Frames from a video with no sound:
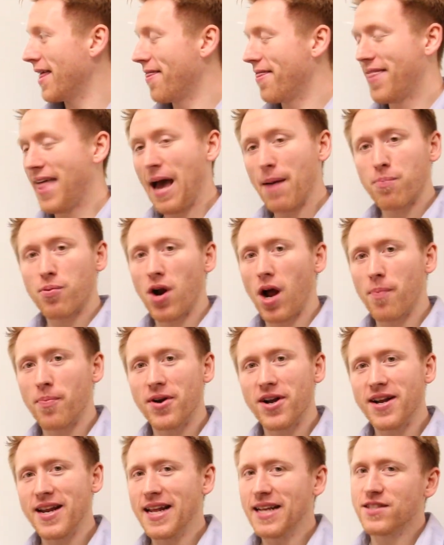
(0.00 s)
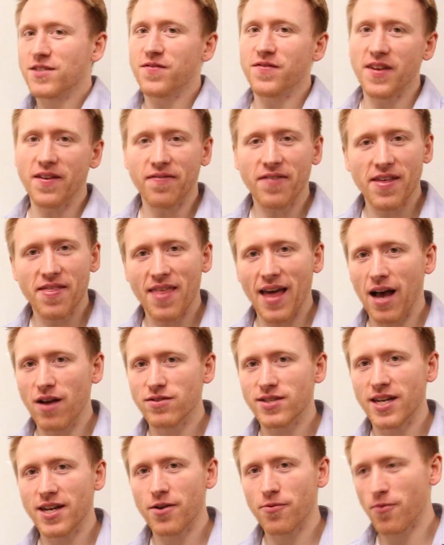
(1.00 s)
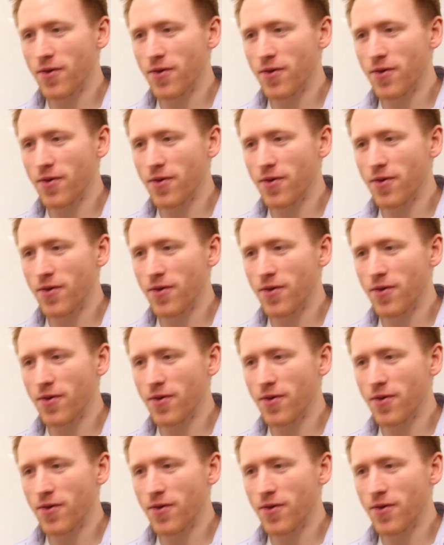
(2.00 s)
that property needs $50,000 in